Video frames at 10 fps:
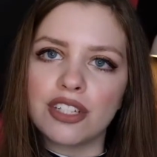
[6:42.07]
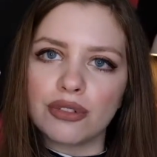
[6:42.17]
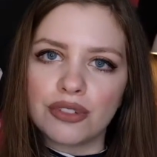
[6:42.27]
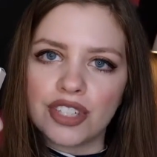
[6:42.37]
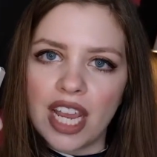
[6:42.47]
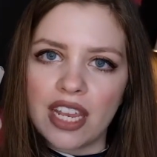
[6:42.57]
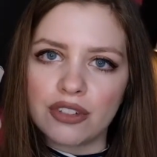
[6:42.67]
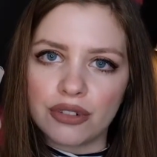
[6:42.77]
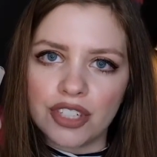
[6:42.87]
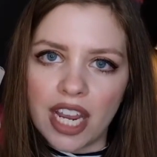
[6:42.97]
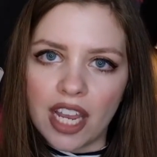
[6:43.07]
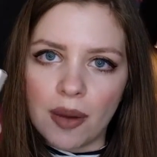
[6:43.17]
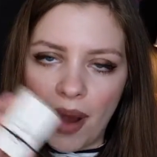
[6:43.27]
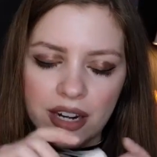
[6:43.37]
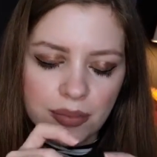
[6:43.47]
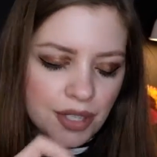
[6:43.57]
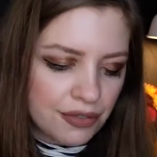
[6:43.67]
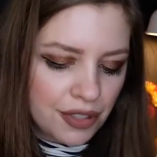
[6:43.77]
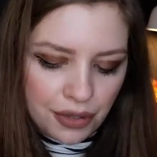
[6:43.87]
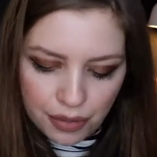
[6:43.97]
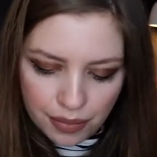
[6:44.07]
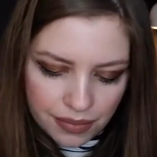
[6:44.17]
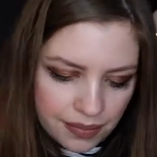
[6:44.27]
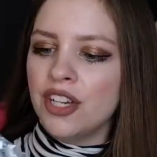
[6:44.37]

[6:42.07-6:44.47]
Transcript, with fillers: Dolce Dolce & Gabbana perfume.